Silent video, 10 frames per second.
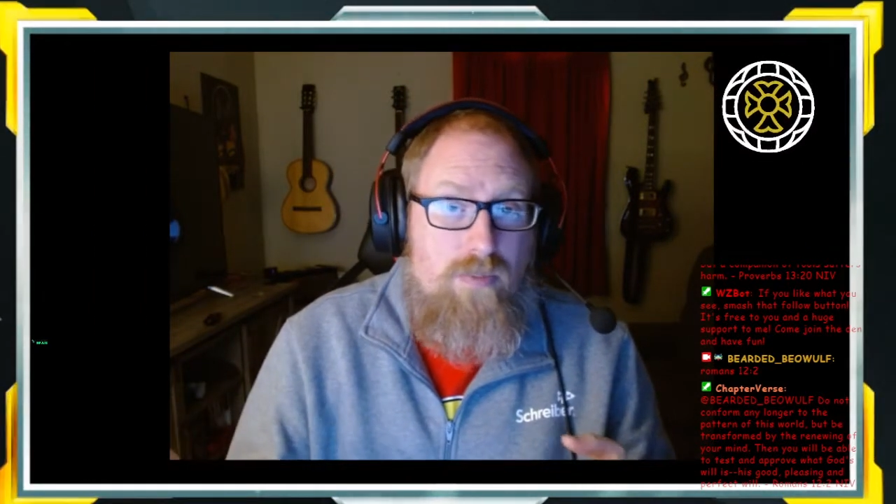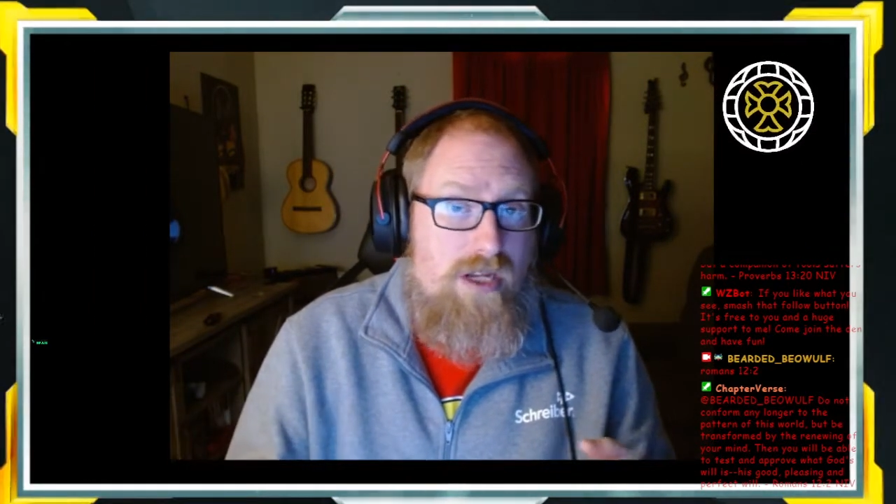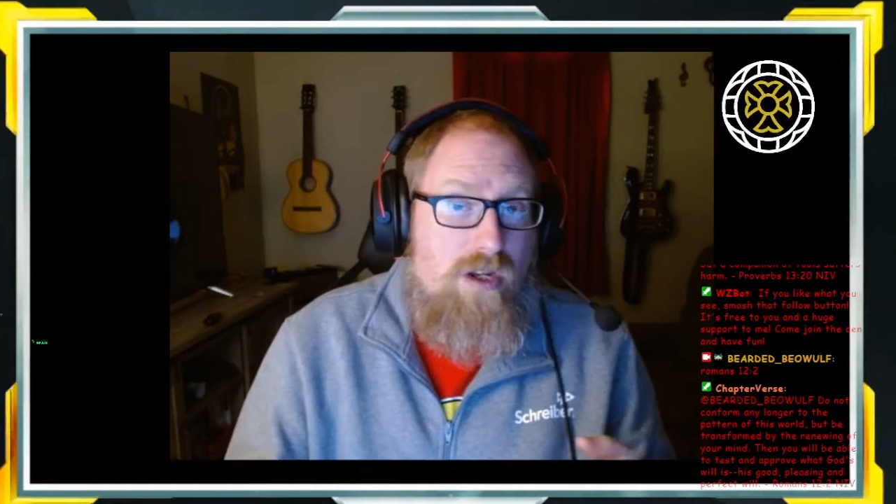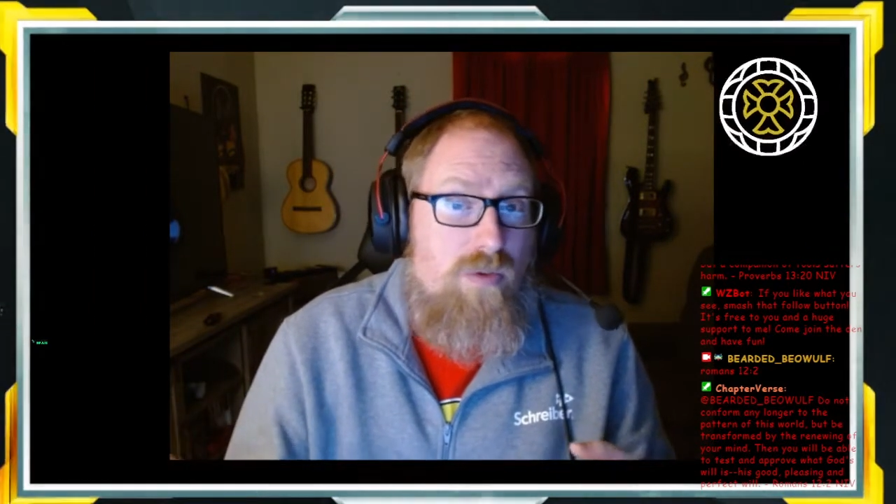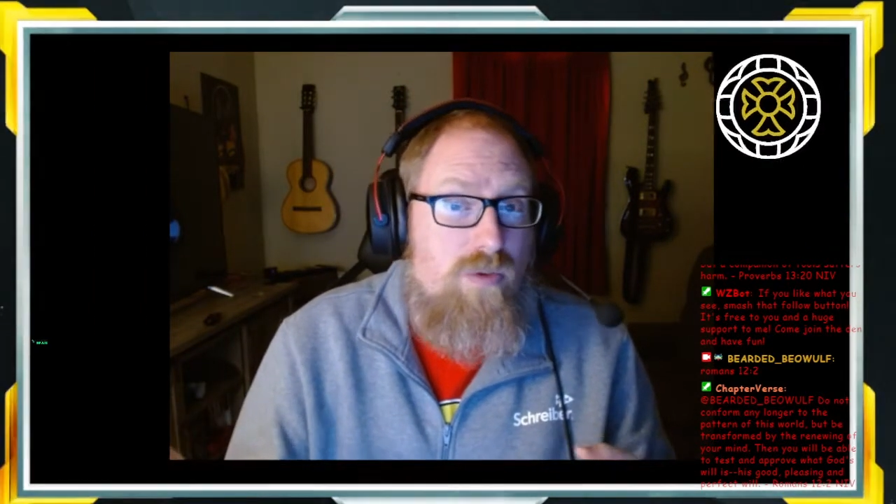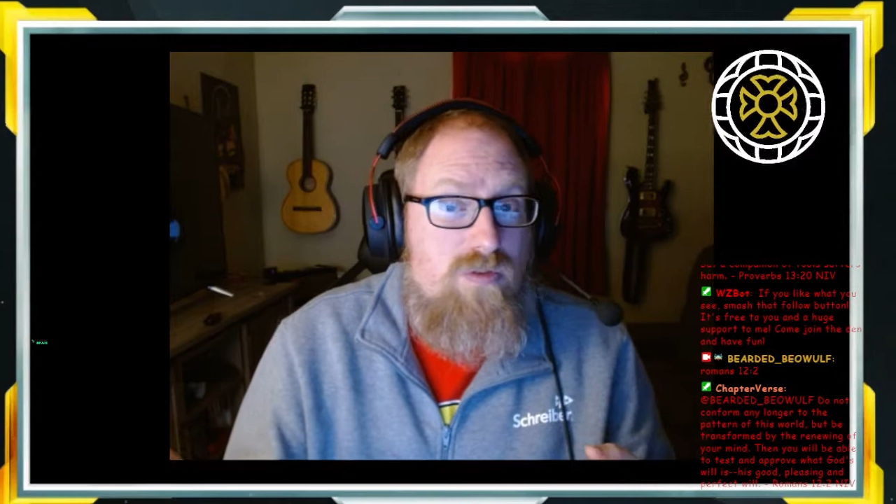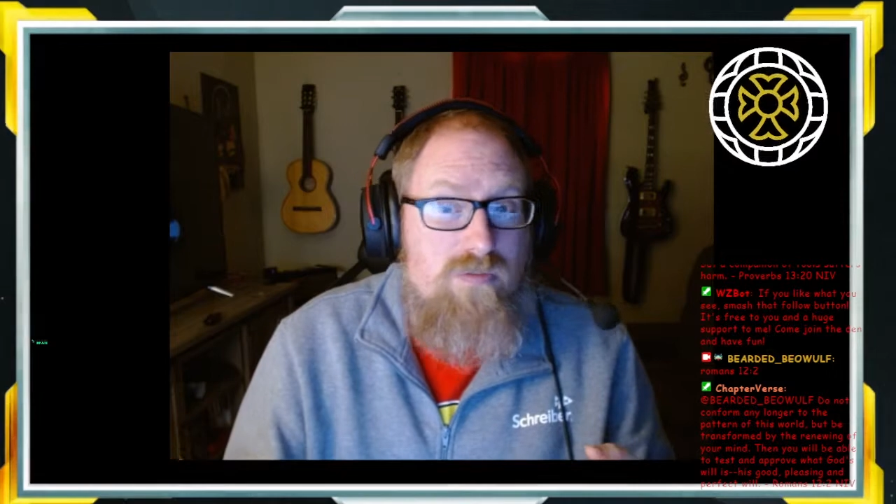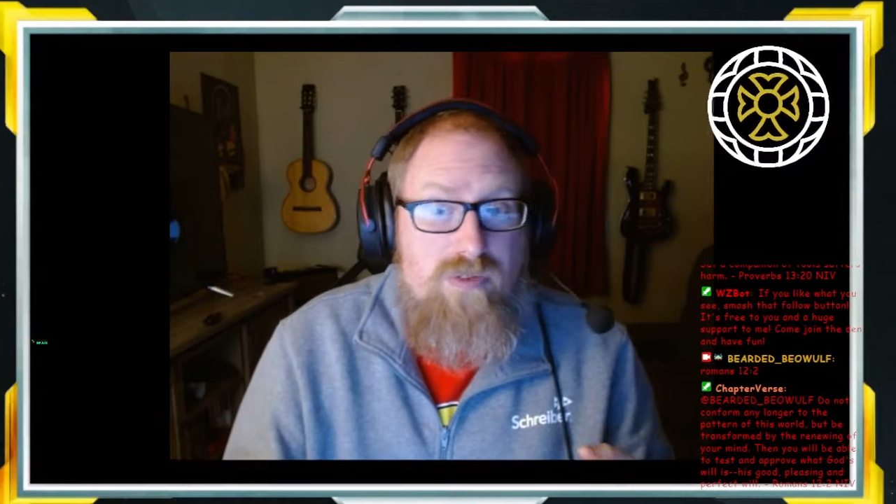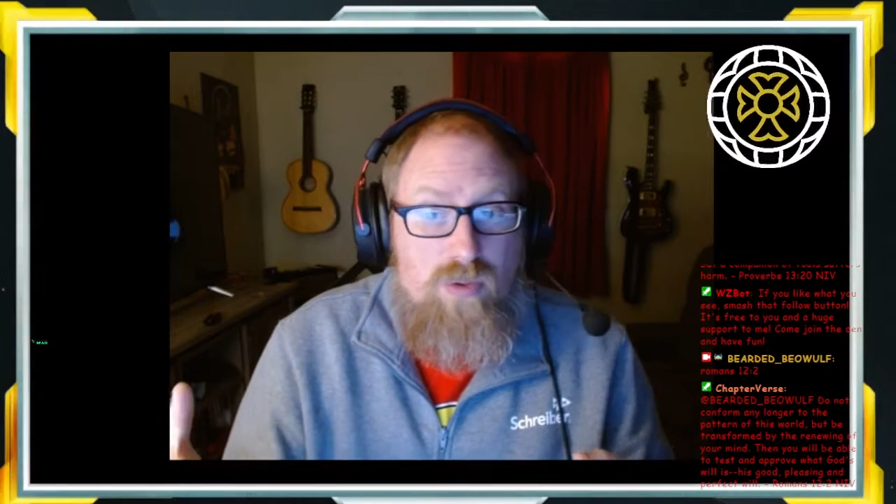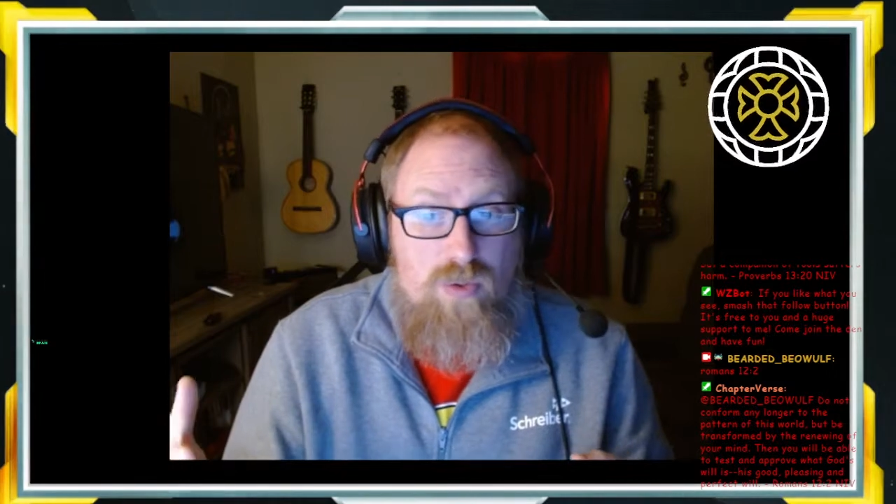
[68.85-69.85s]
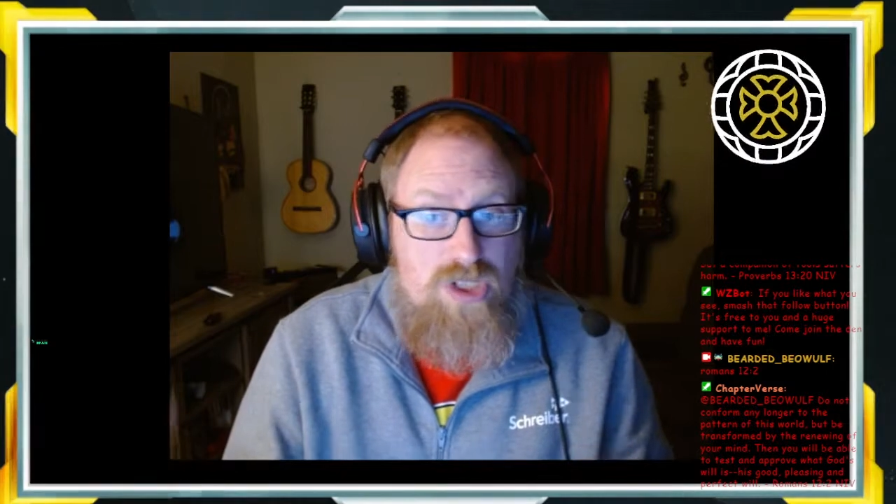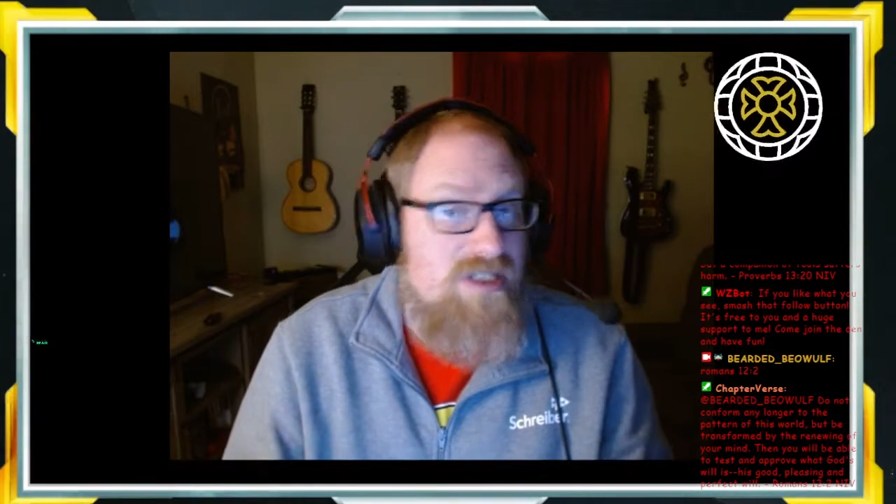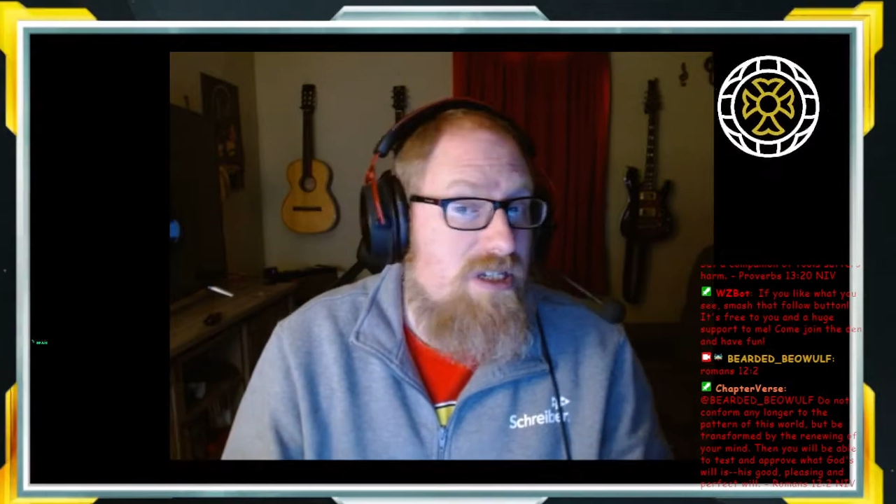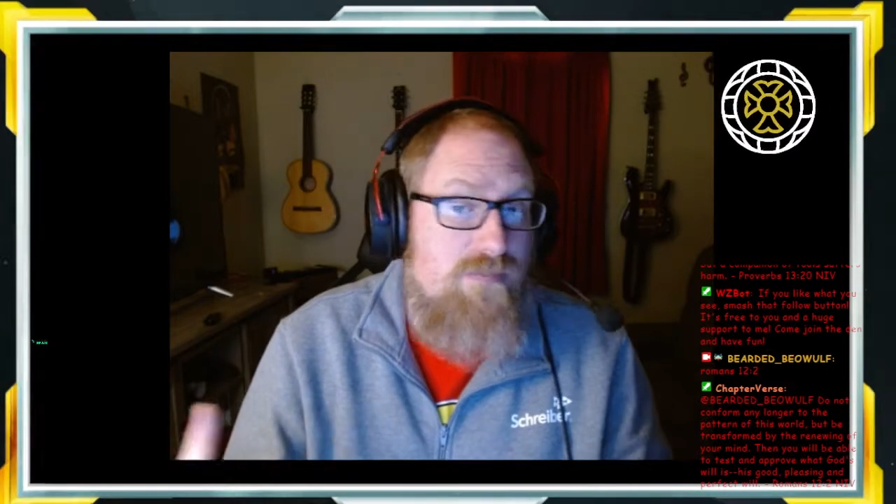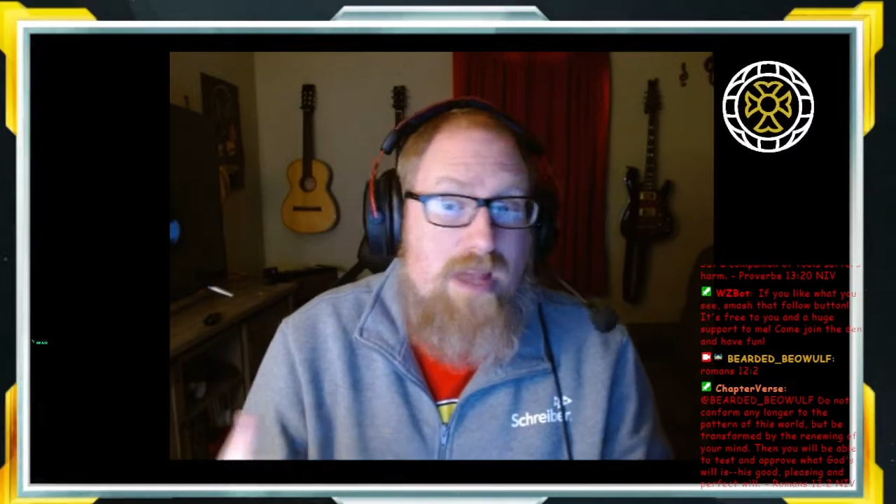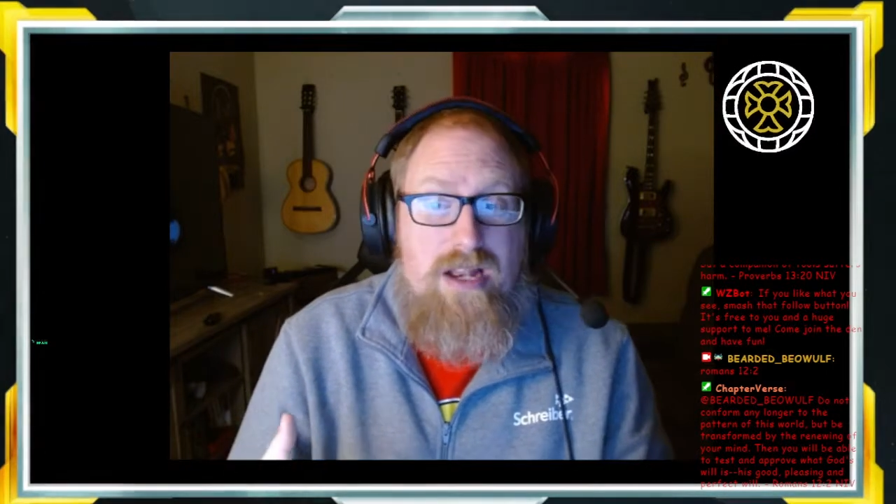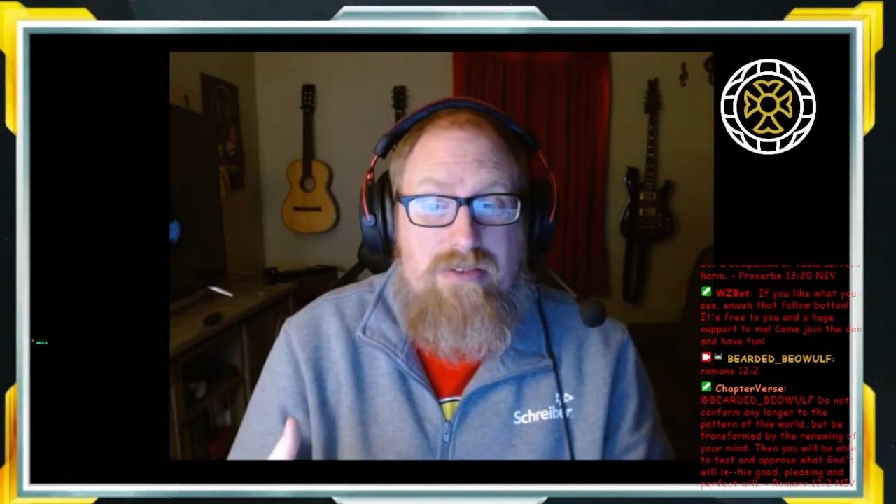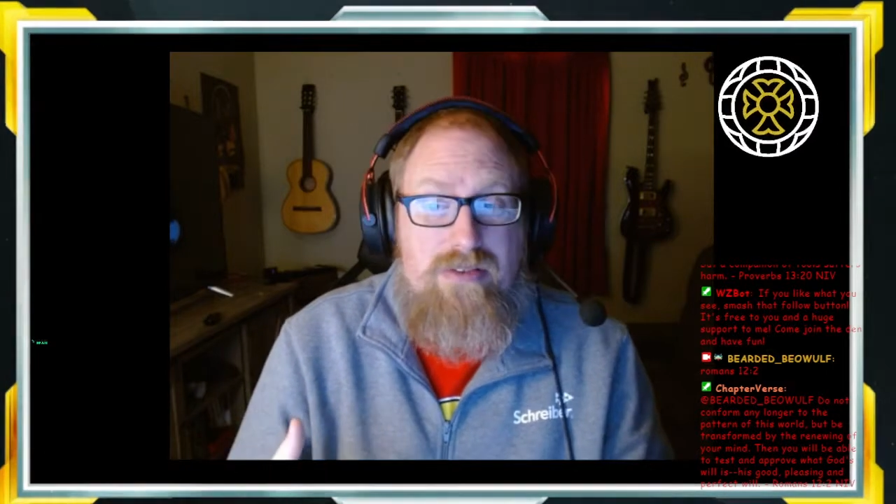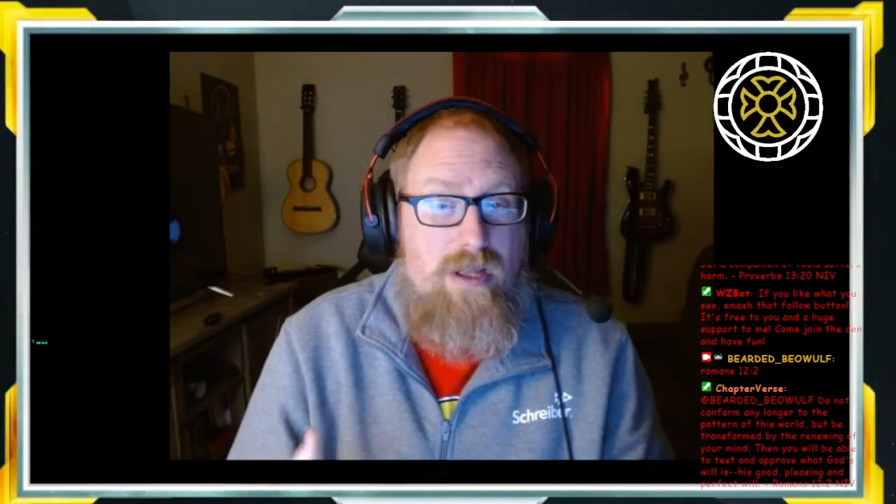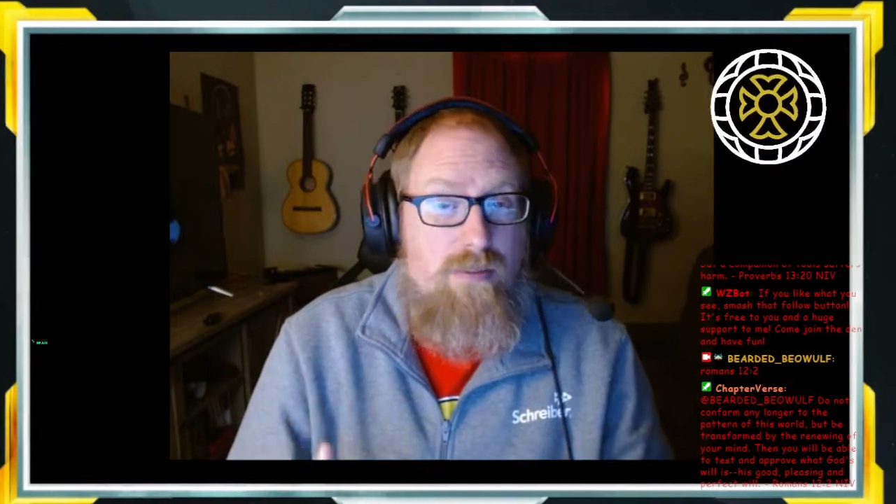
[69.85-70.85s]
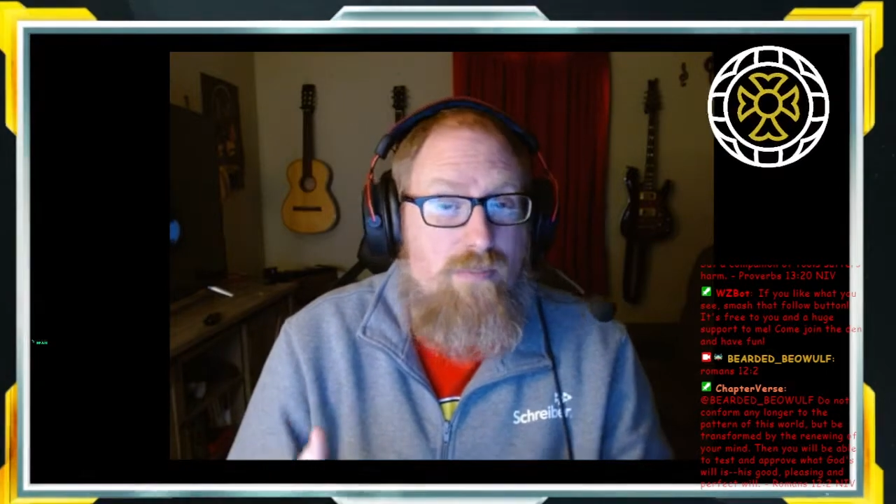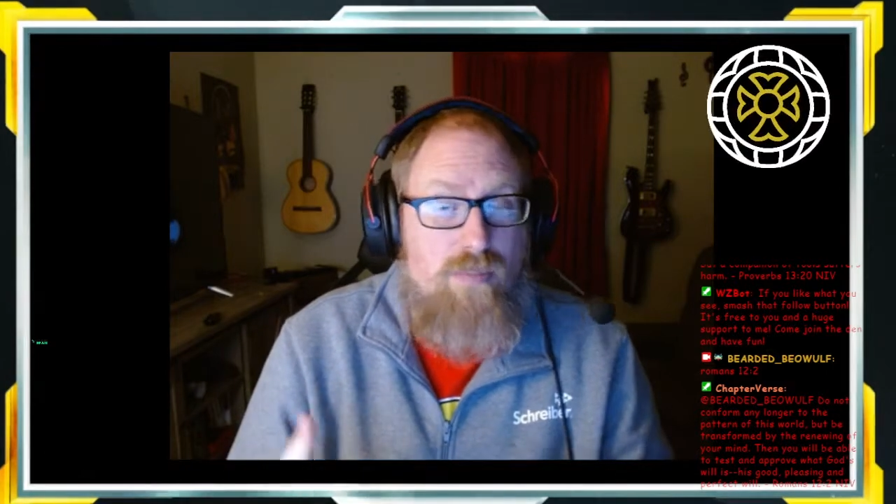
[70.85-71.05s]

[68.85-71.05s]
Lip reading: make others feel just as bad as them,